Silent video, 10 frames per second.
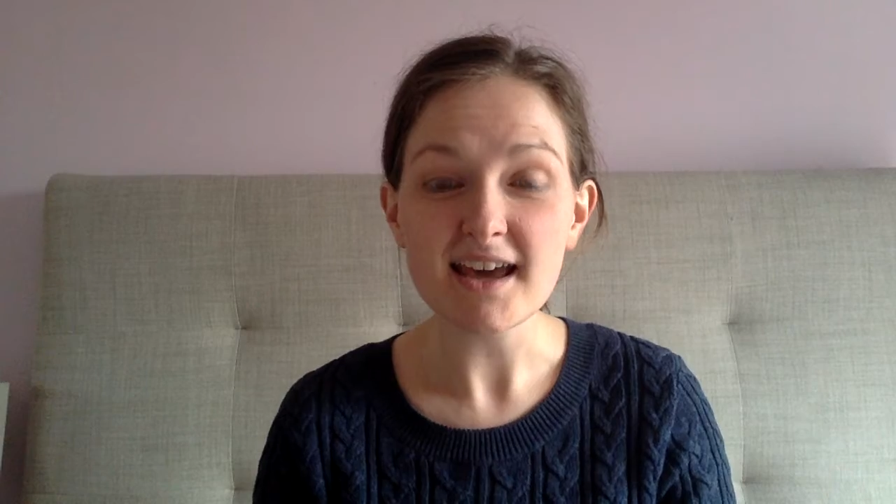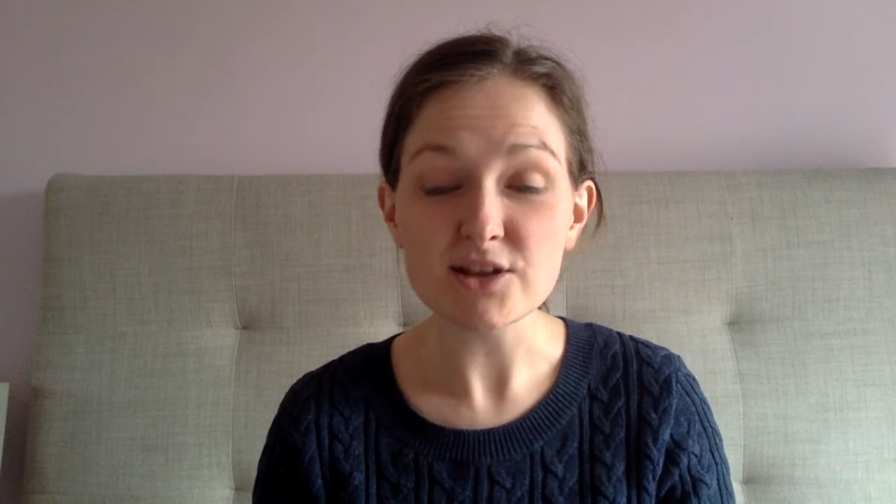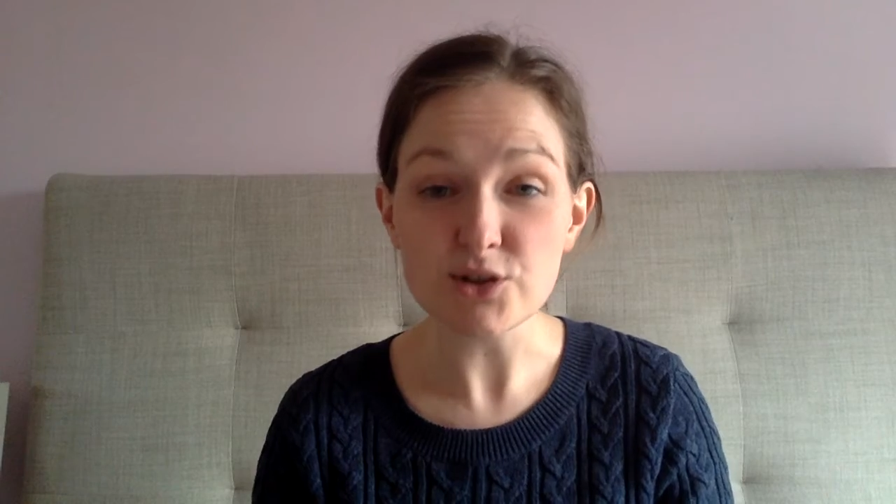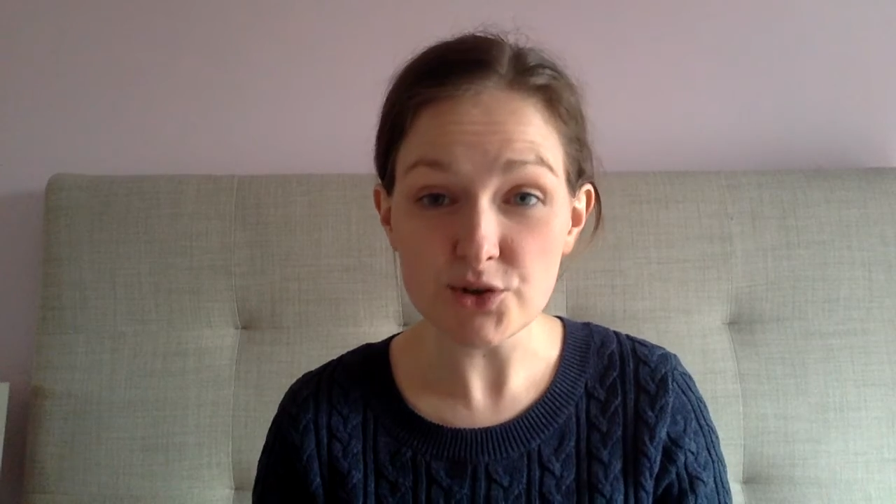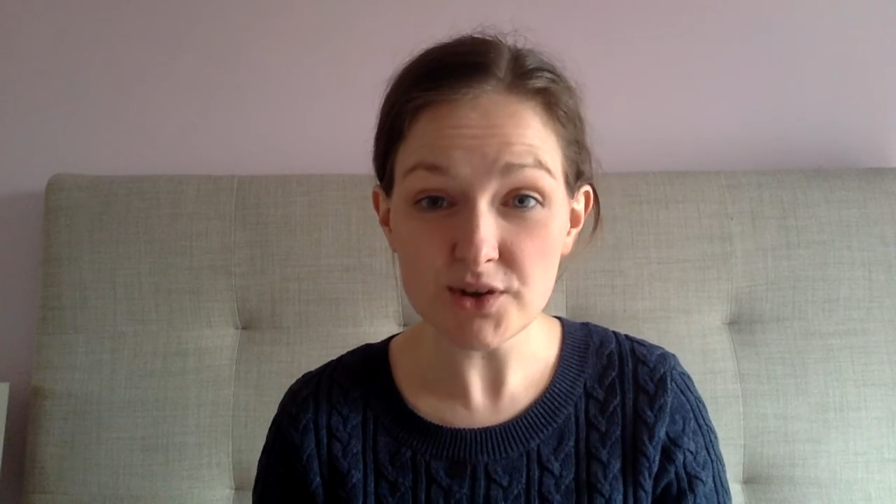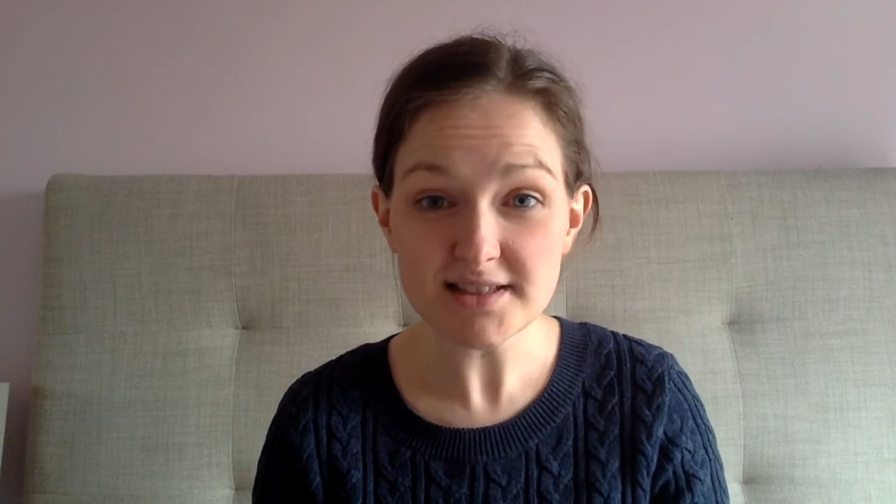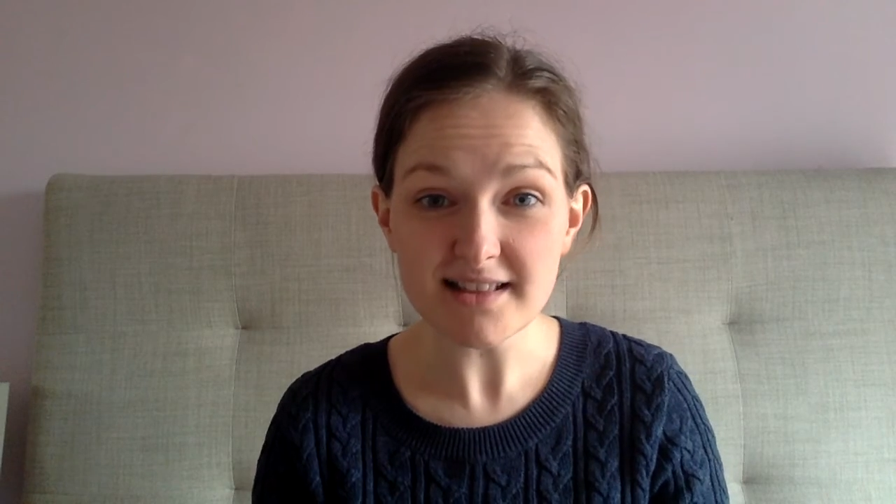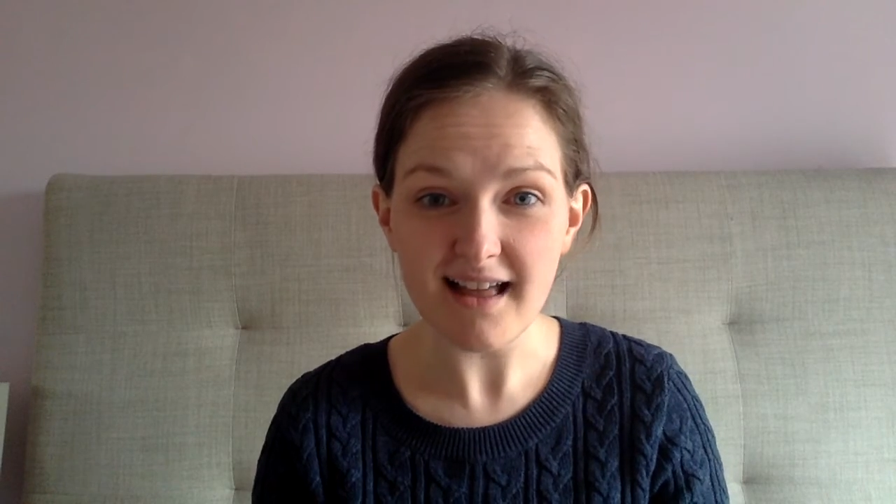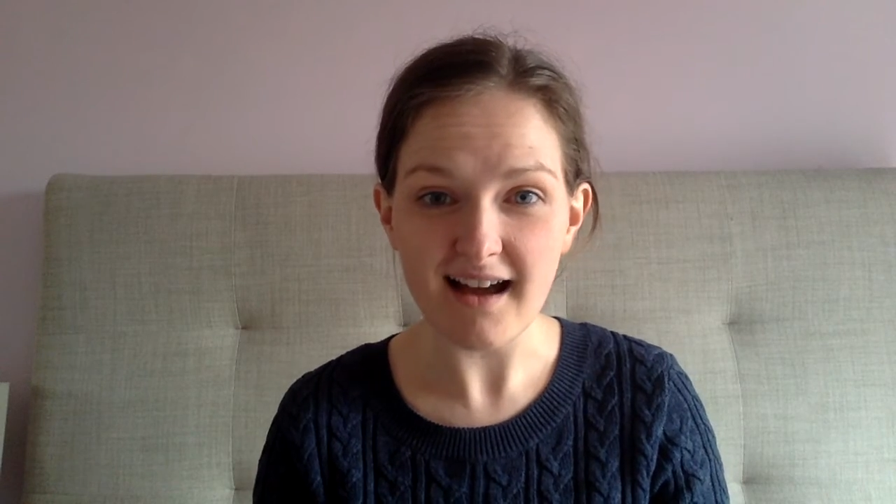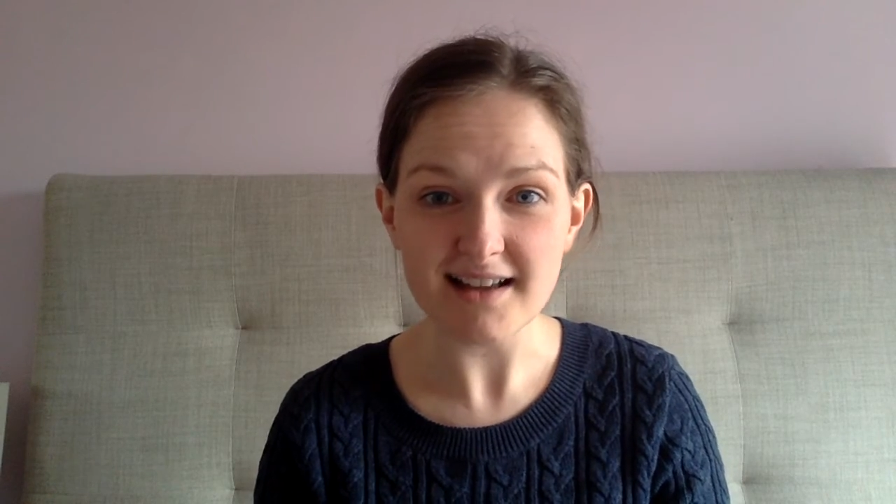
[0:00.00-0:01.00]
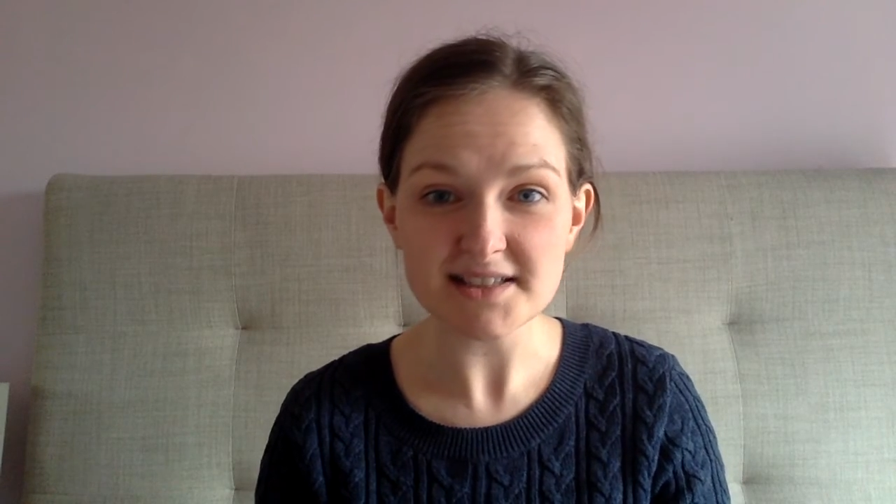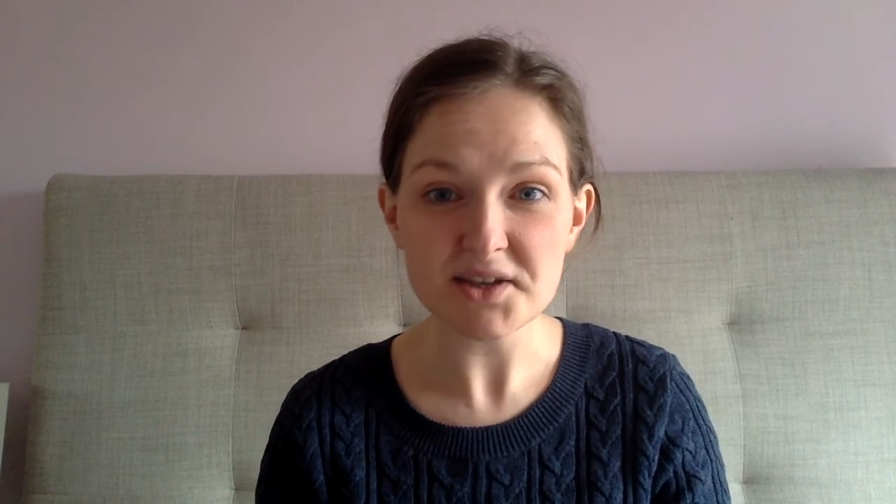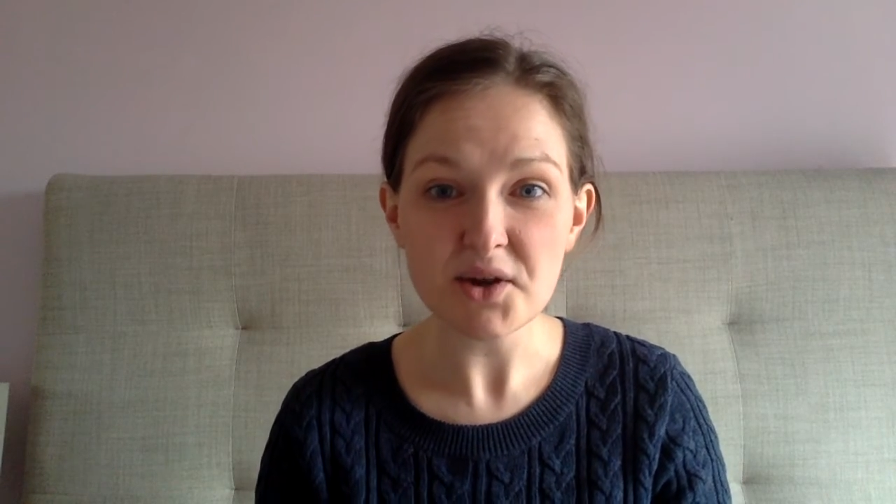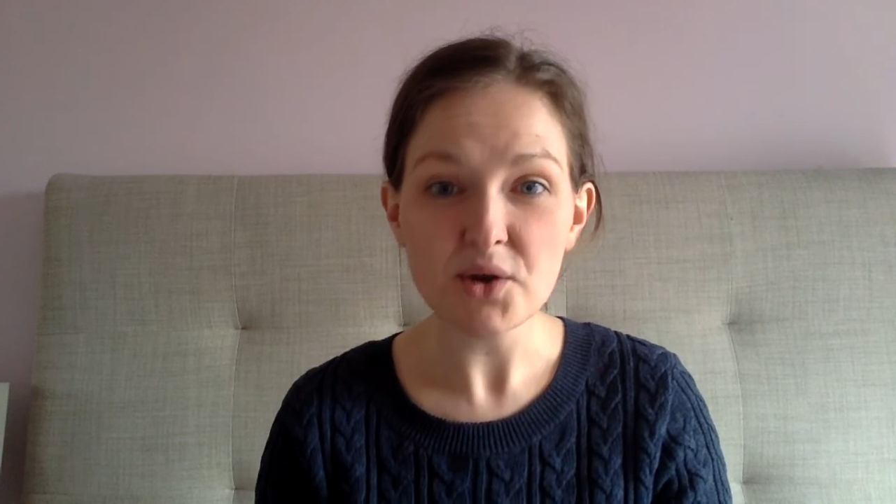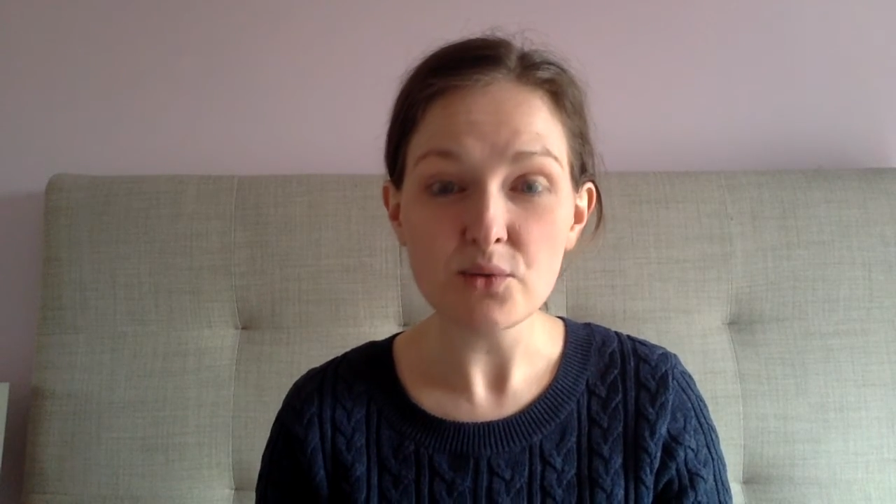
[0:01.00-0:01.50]
In Lou's class,
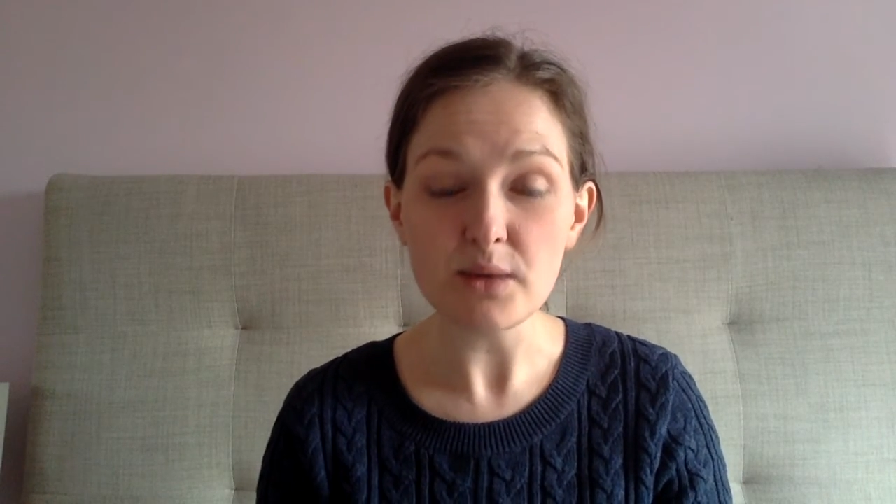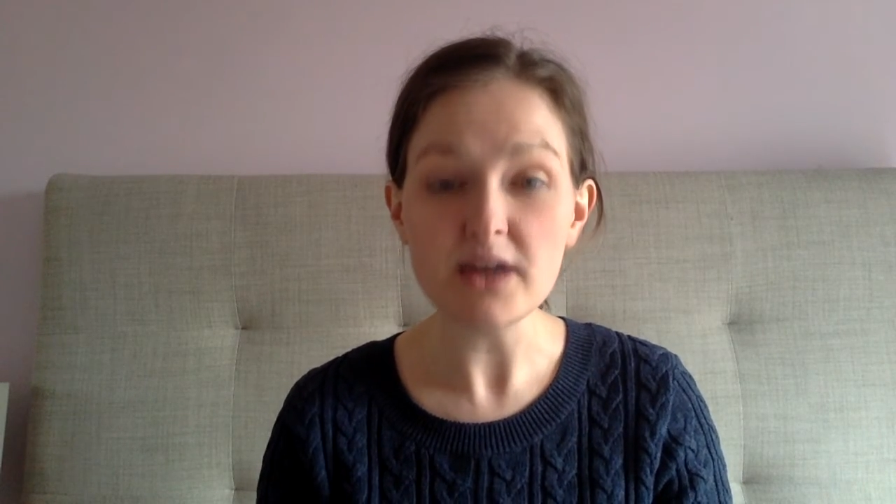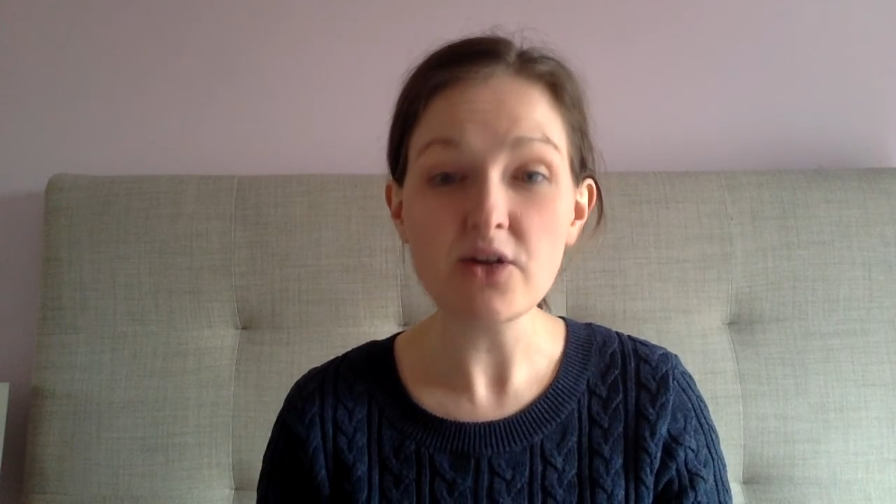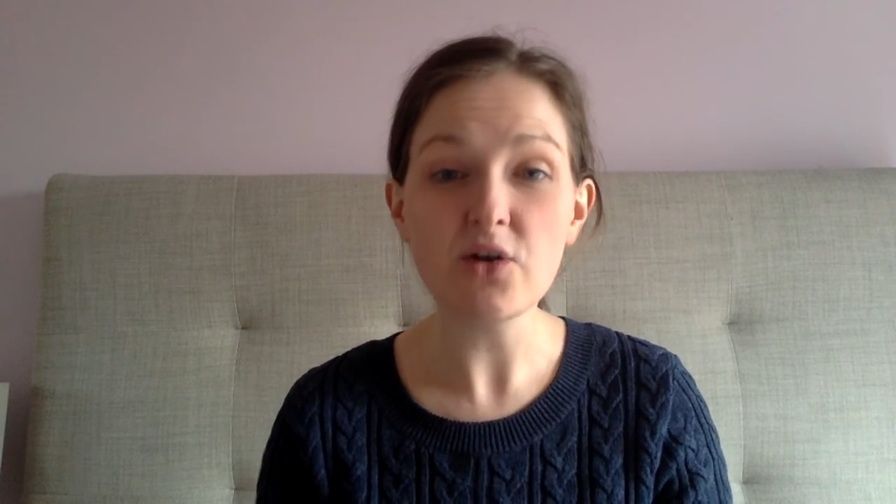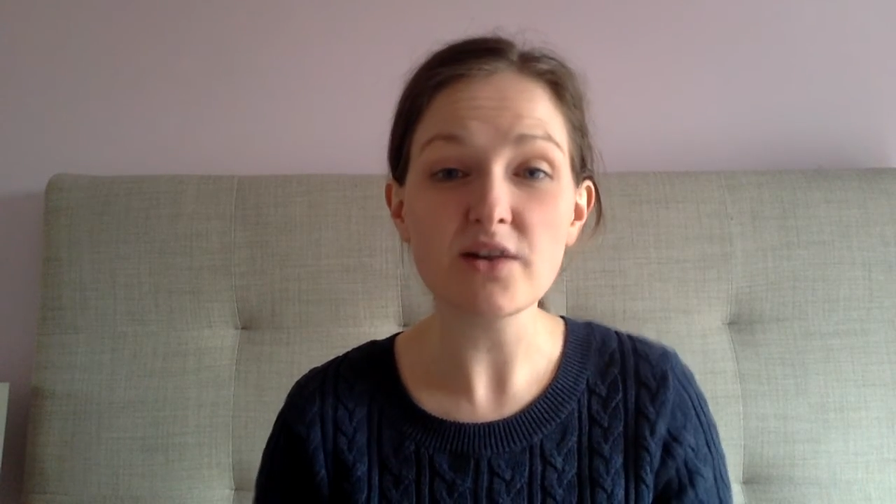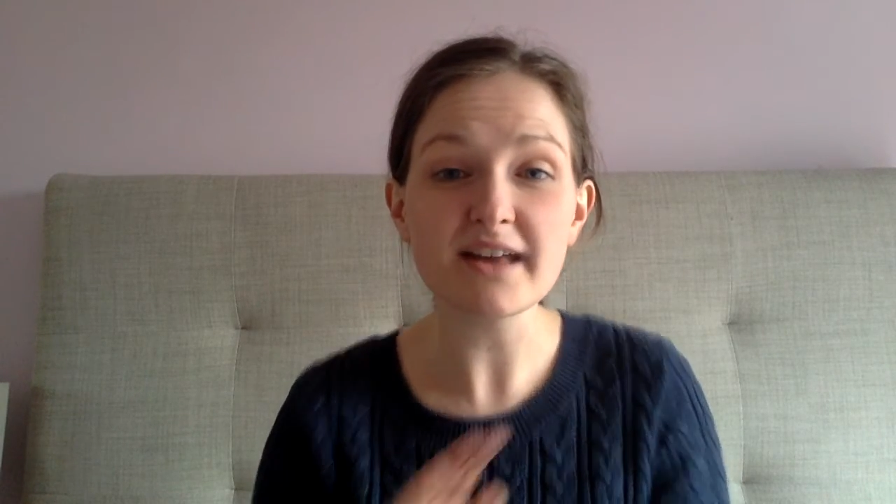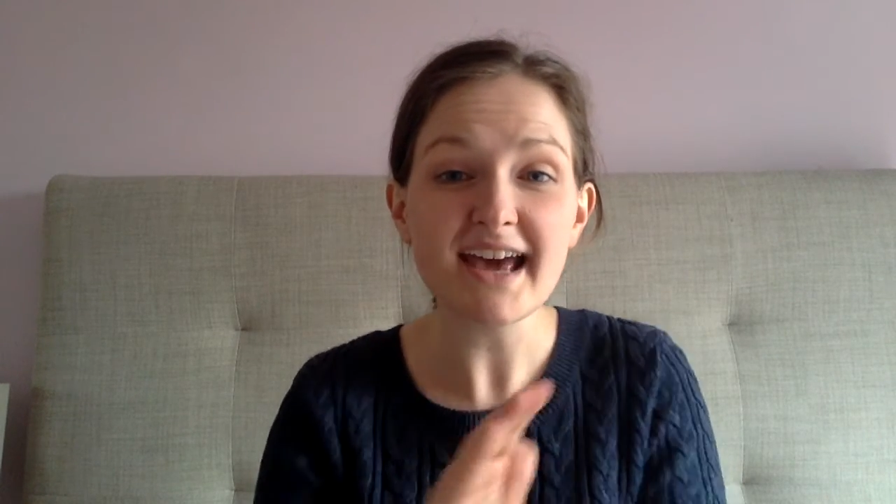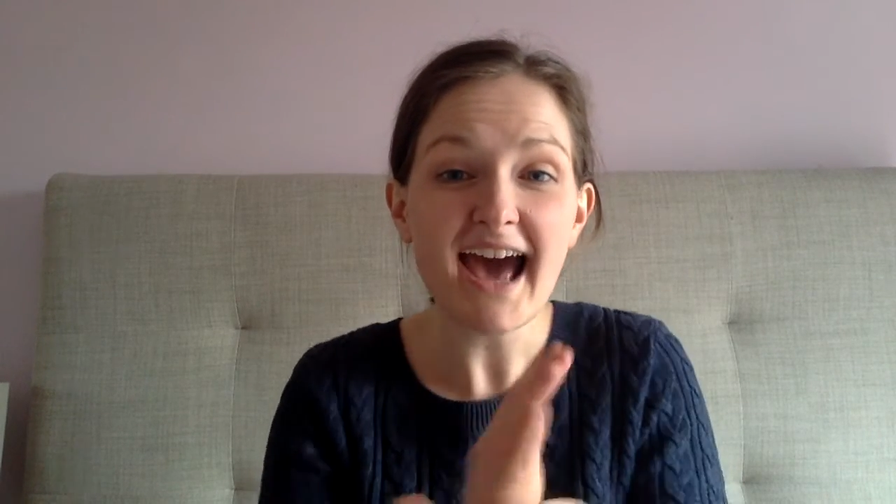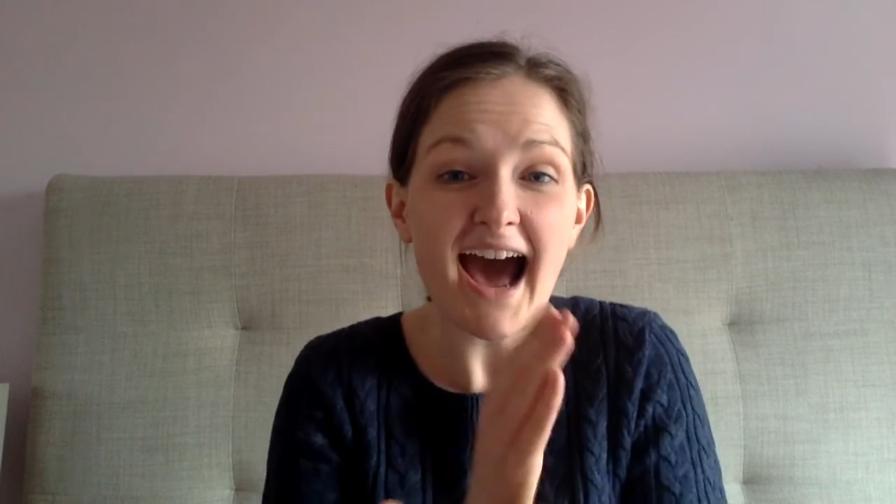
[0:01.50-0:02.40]
we call it